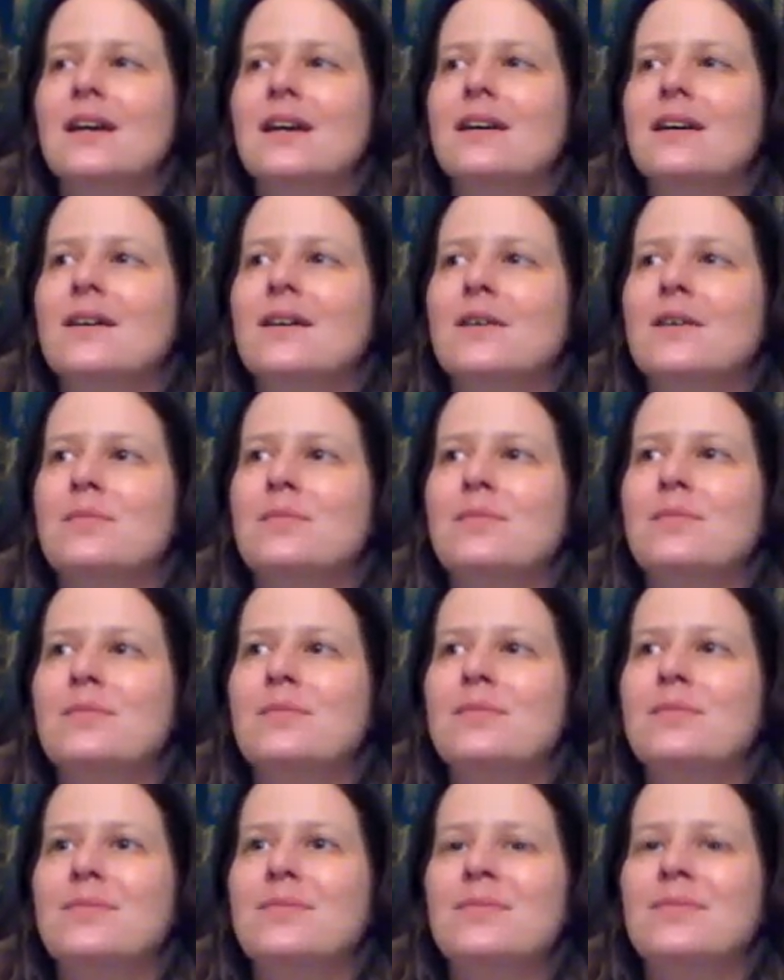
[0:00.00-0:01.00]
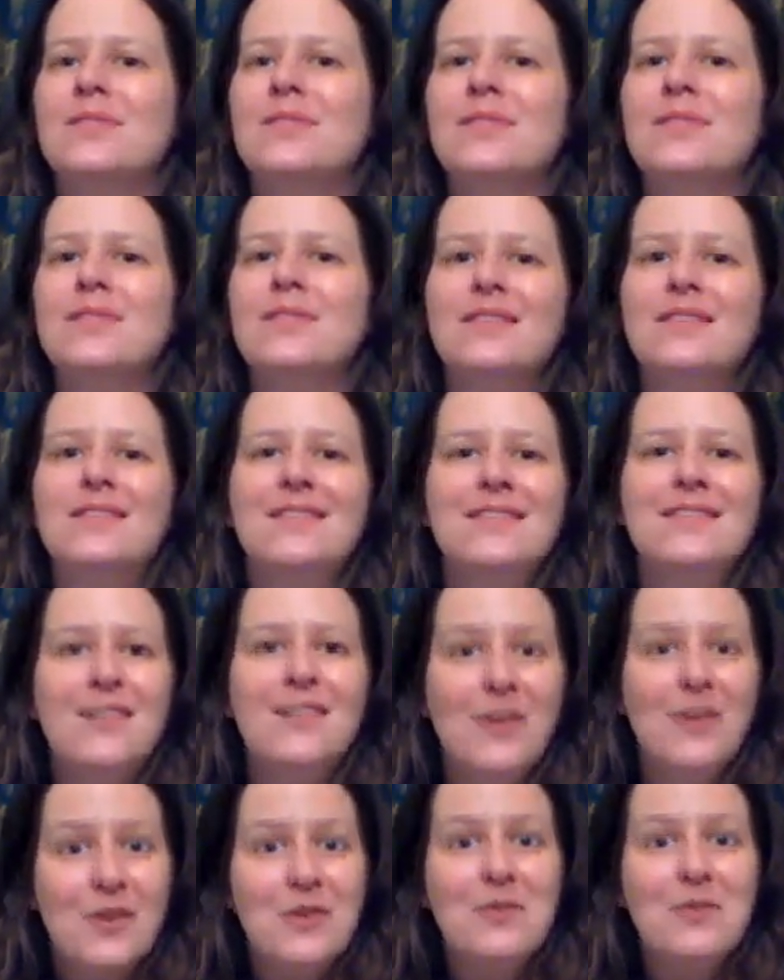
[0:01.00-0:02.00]
So
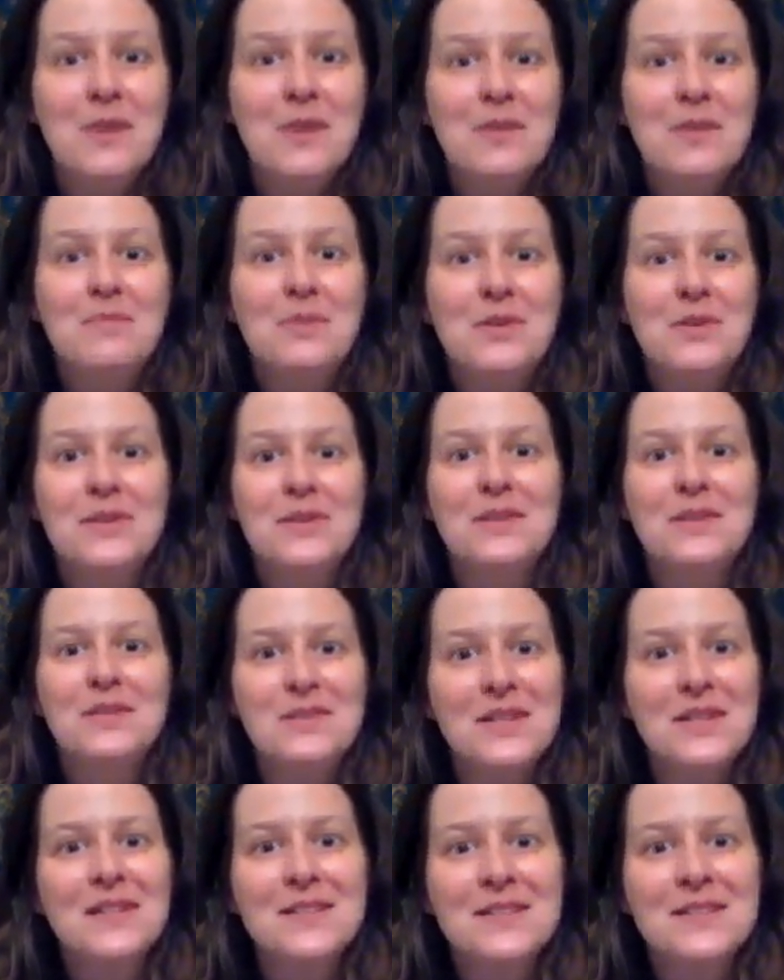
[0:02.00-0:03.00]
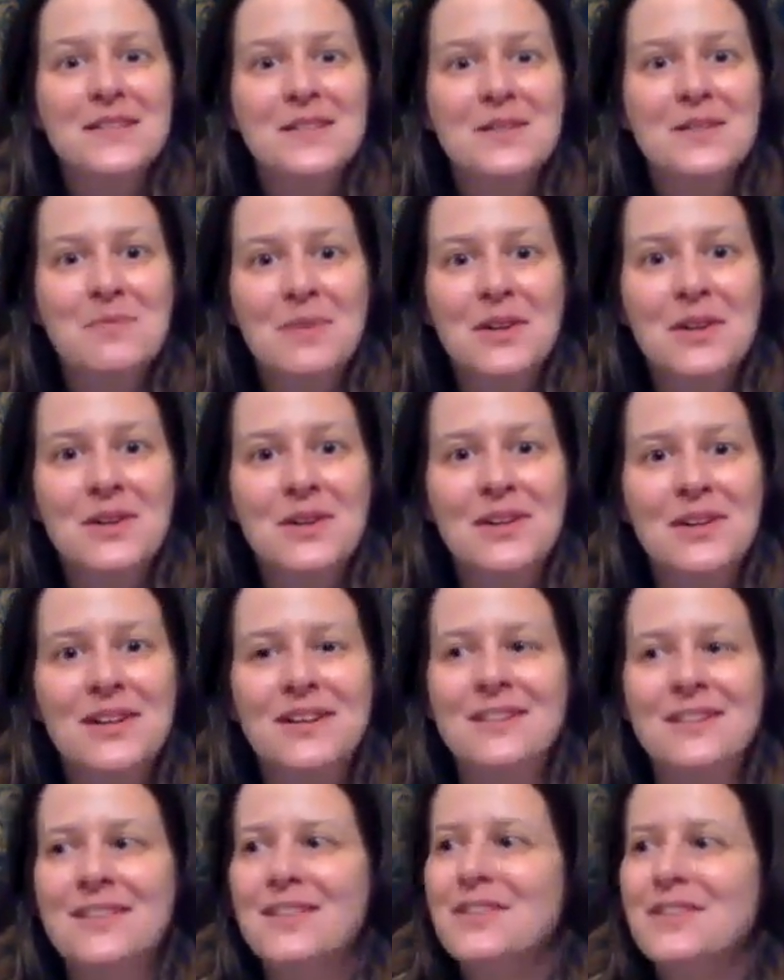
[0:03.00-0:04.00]
I remember at this transition
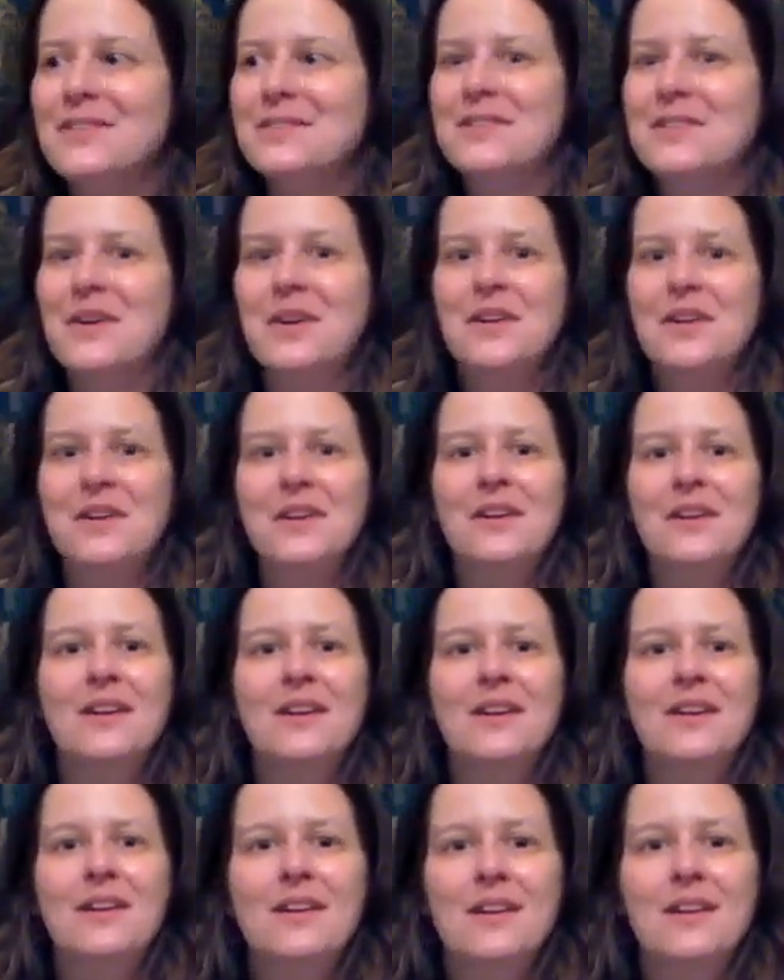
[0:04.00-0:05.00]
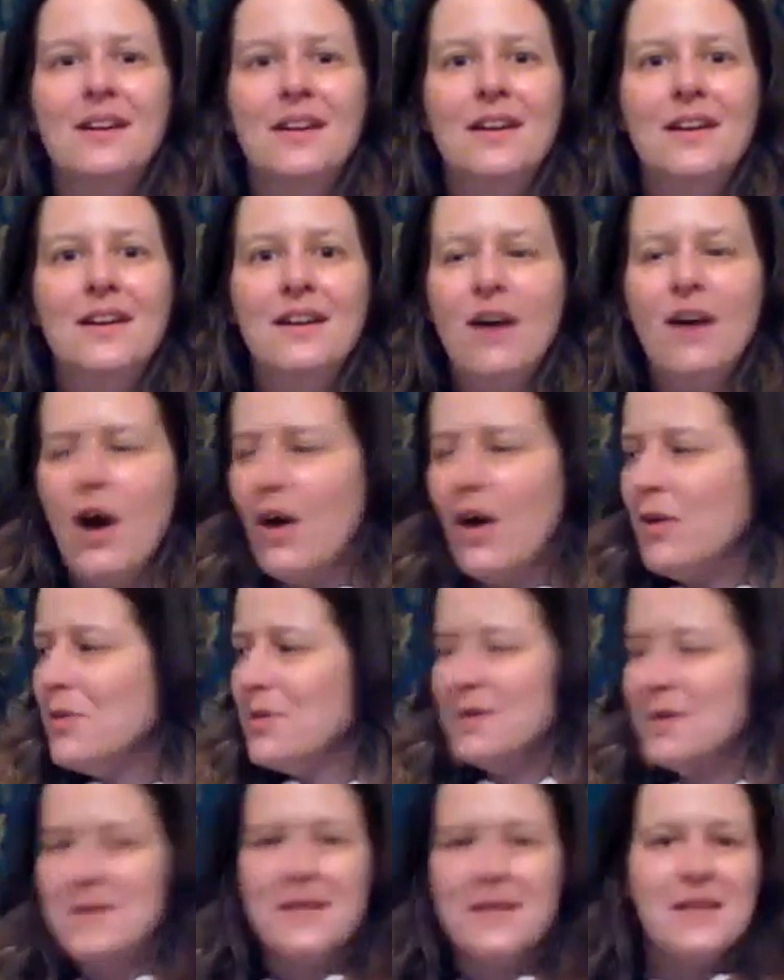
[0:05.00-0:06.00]
period, I was like,
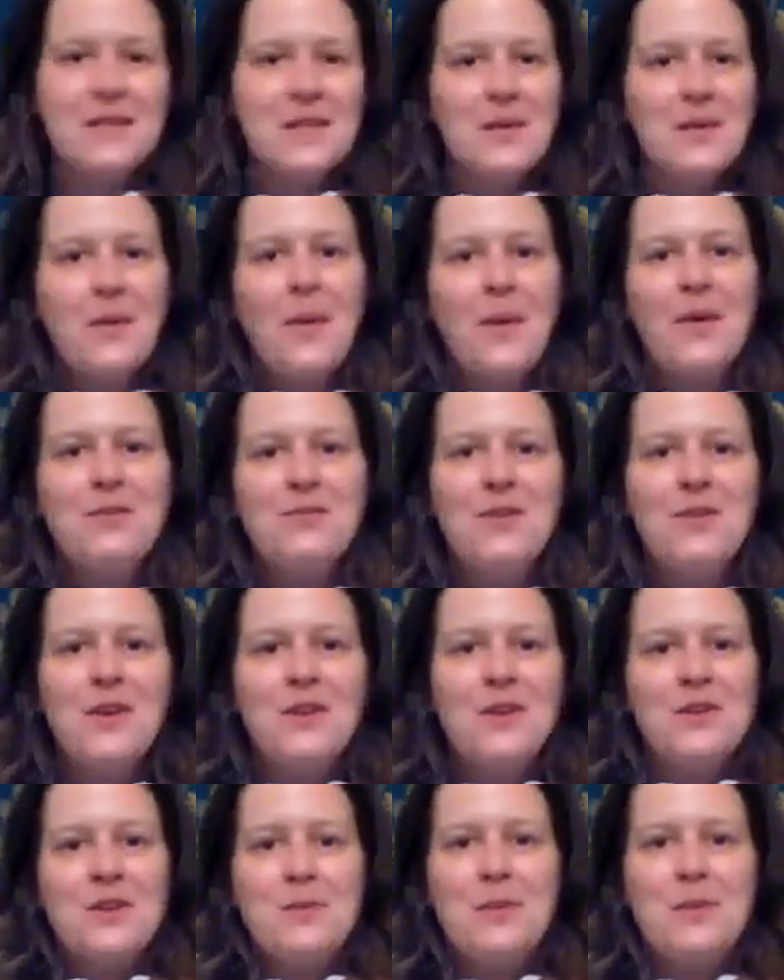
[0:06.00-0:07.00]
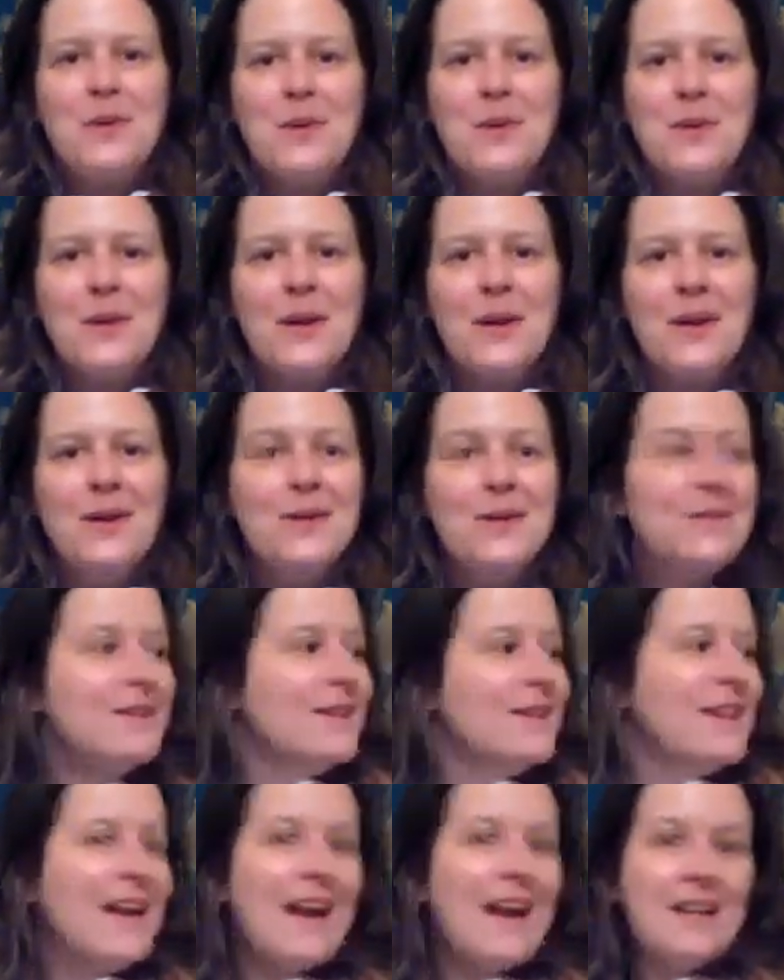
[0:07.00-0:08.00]
oh, it's actually quite fun to put on clothes and
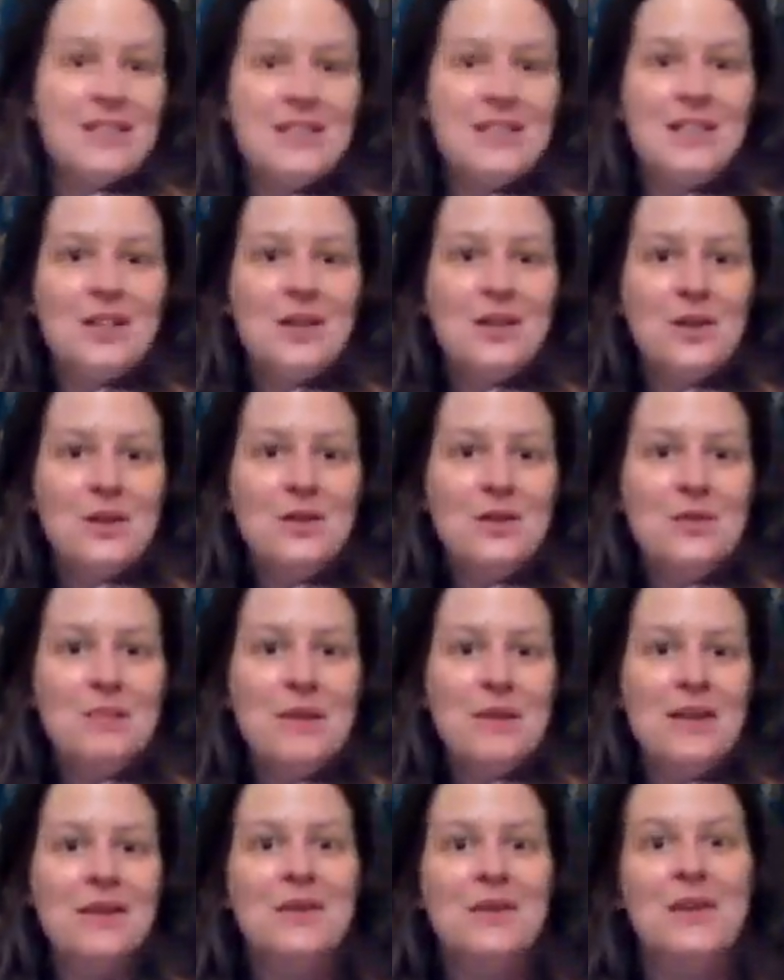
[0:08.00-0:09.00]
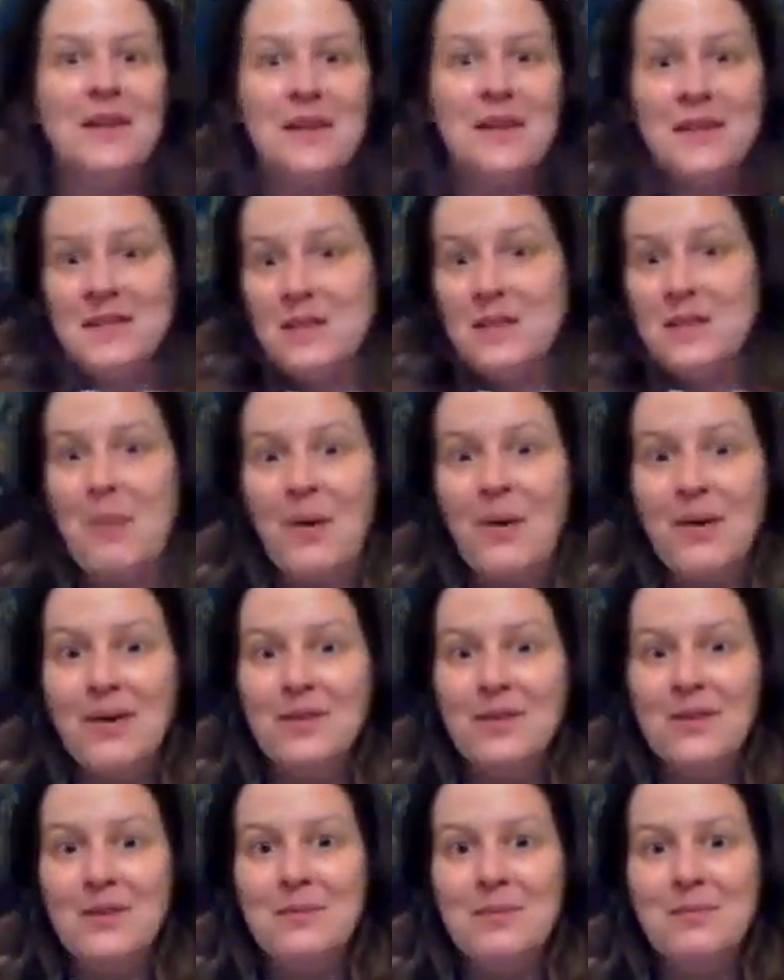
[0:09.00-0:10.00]
they actually look good on me and I can actually buy
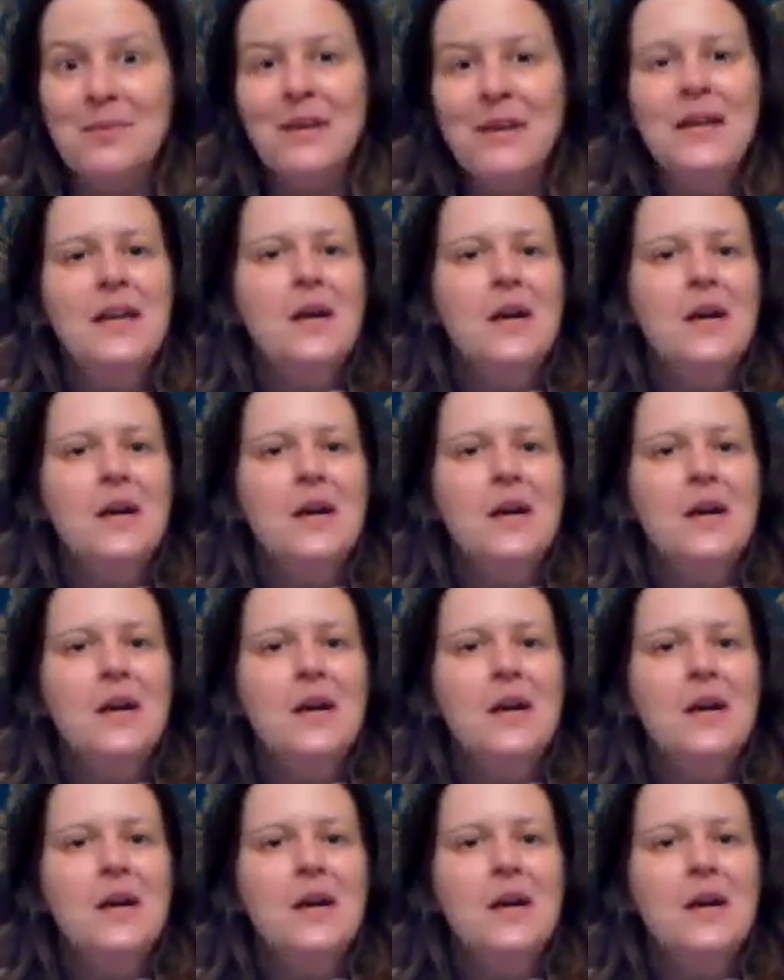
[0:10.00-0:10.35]
them.